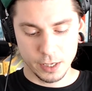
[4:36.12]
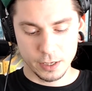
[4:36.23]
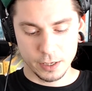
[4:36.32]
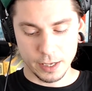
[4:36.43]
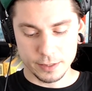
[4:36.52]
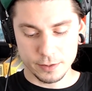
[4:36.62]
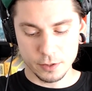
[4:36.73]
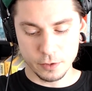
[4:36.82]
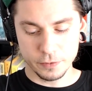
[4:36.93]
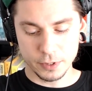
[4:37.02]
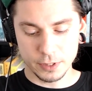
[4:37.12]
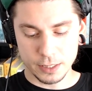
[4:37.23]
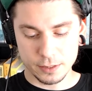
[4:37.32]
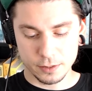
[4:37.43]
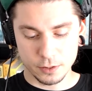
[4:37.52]
and something
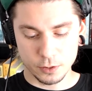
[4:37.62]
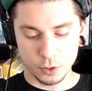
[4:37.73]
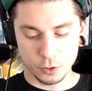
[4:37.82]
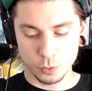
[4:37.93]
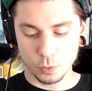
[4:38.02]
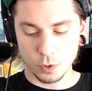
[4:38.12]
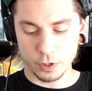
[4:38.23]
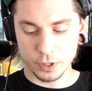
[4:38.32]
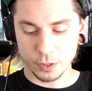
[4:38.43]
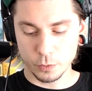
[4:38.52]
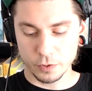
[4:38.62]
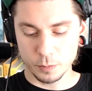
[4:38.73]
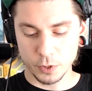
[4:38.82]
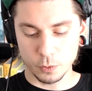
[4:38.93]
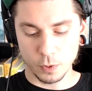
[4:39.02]
that's not working with
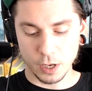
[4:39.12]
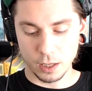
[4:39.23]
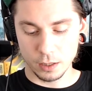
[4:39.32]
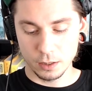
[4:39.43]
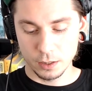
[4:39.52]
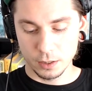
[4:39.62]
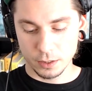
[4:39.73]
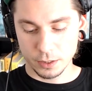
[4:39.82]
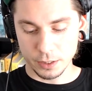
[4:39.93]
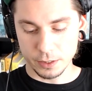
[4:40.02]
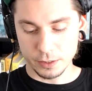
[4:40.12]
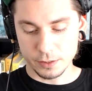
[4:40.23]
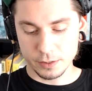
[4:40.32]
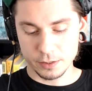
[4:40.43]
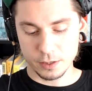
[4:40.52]
me well
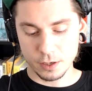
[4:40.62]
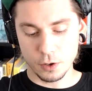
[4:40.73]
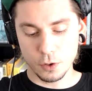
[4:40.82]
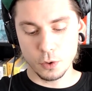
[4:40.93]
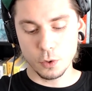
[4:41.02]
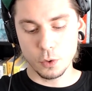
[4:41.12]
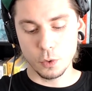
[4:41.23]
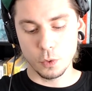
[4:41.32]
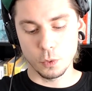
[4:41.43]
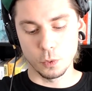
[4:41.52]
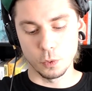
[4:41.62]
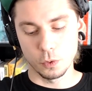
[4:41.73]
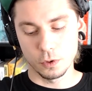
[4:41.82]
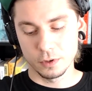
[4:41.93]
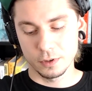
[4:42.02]
is, oh,
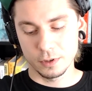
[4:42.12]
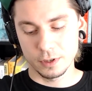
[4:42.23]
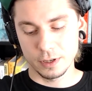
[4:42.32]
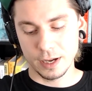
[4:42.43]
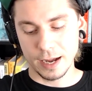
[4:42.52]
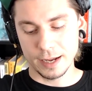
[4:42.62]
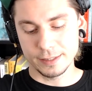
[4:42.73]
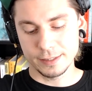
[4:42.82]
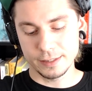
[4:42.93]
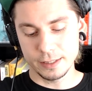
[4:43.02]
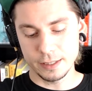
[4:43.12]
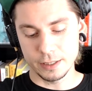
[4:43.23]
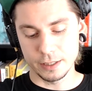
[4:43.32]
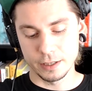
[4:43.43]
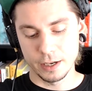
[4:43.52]
I
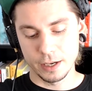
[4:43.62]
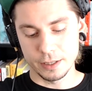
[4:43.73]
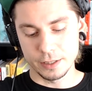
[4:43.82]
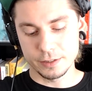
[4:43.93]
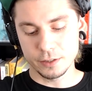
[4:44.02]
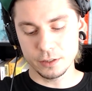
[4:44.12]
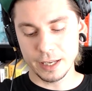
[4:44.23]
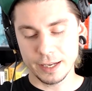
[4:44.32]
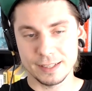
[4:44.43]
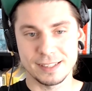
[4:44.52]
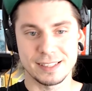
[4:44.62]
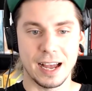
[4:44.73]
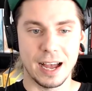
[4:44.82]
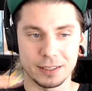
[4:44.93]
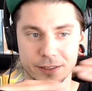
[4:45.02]
see. It's not like a
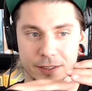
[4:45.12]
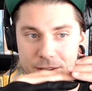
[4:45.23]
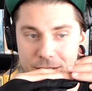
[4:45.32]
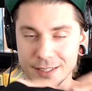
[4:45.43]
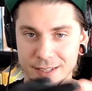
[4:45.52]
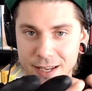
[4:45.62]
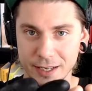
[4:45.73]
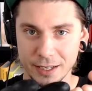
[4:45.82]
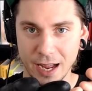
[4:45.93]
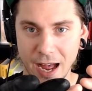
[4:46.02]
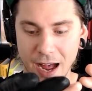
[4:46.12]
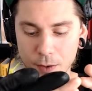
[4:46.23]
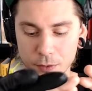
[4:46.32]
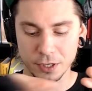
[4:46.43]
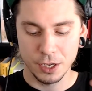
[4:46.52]
sand that's getting
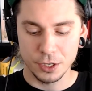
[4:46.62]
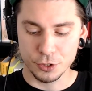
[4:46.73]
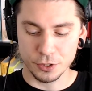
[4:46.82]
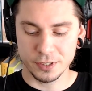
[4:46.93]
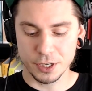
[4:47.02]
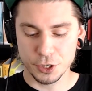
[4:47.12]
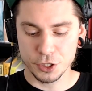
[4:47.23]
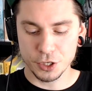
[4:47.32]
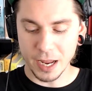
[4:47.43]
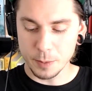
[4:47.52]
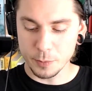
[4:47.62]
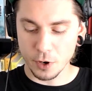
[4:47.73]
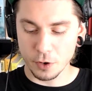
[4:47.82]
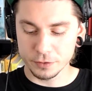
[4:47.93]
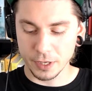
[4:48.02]
out, just the shape
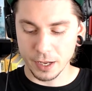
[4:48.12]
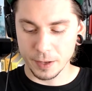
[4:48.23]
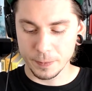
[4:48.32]
of the